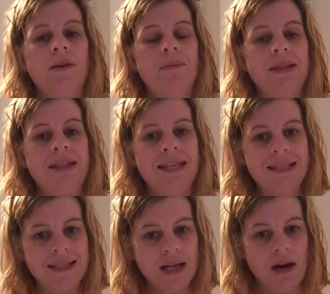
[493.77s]
But
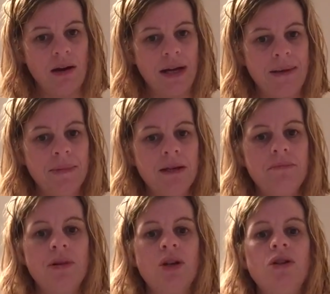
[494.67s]
this time,
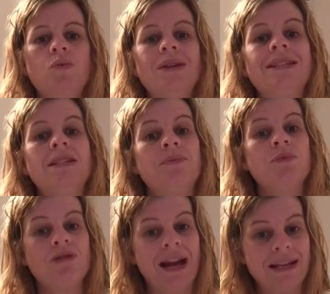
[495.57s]
because we're
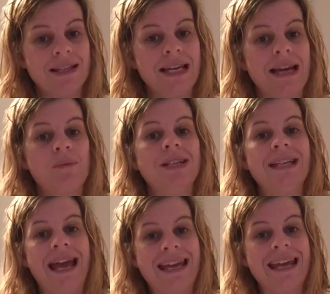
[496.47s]
subtracting, we're
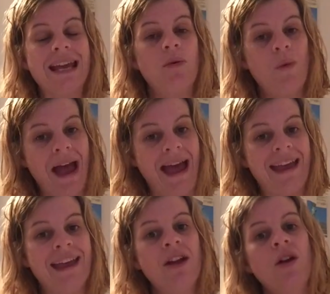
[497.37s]
taking
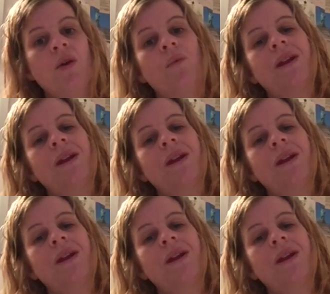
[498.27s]
away, we're